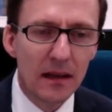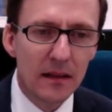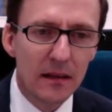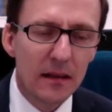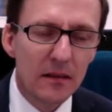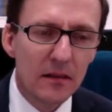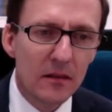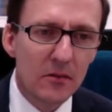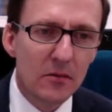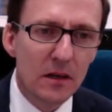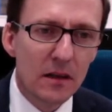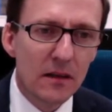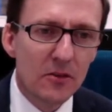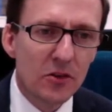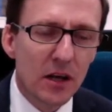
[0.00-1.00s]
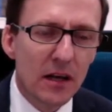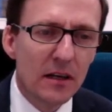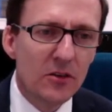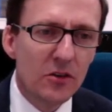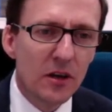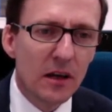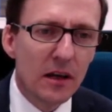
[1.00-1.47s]
this is really the
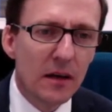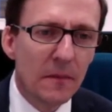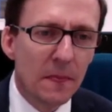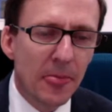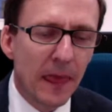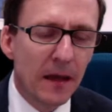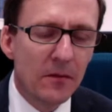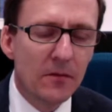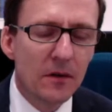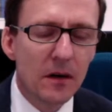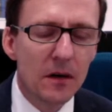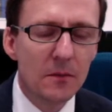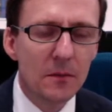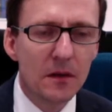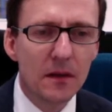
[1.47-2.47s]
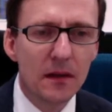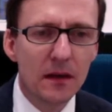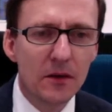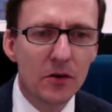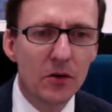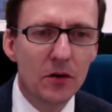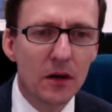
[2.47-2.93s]
challenging environment that
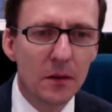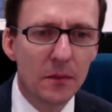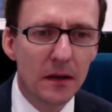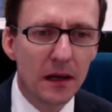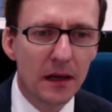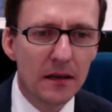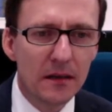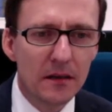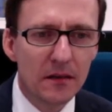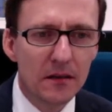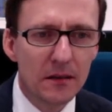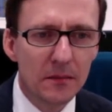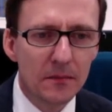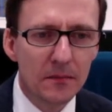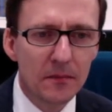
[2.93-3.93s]
you're up against.